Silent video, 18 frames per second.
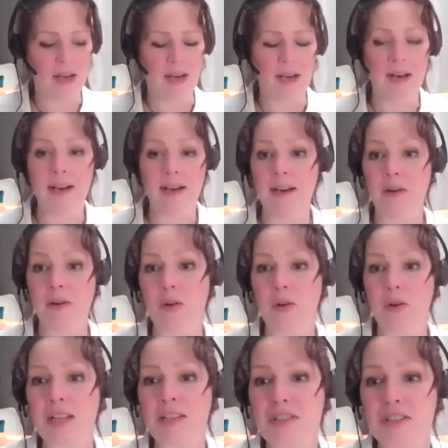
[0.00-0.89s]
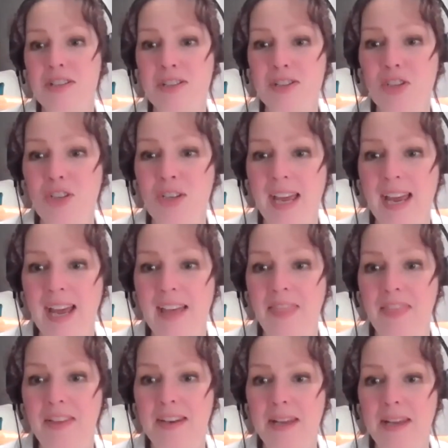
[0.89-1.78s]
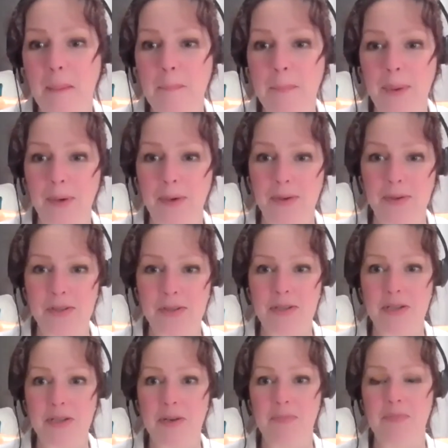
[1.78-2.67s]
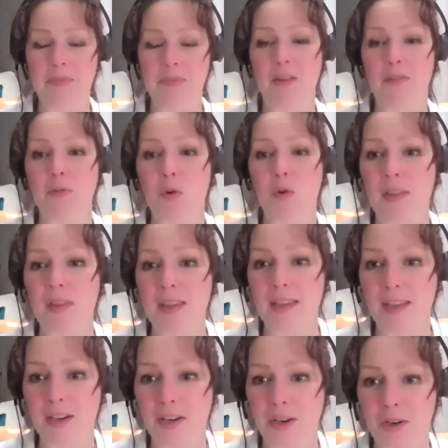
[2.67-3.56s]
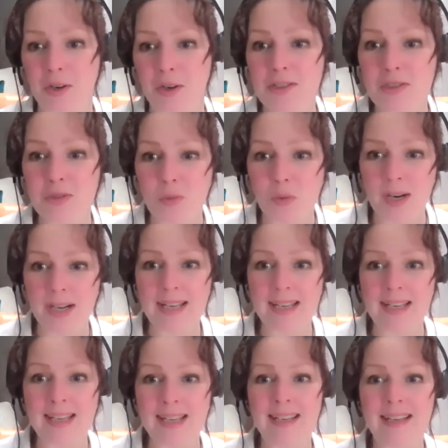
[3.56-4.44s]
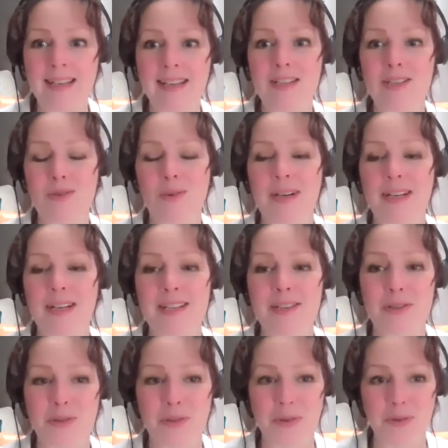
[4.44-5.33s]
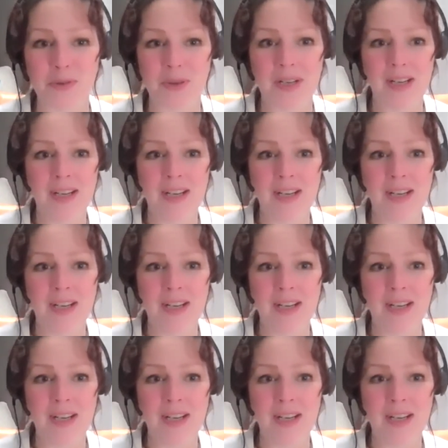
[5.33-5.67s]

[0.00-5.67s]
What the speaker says: Let's just look at the numbers for the year 2022.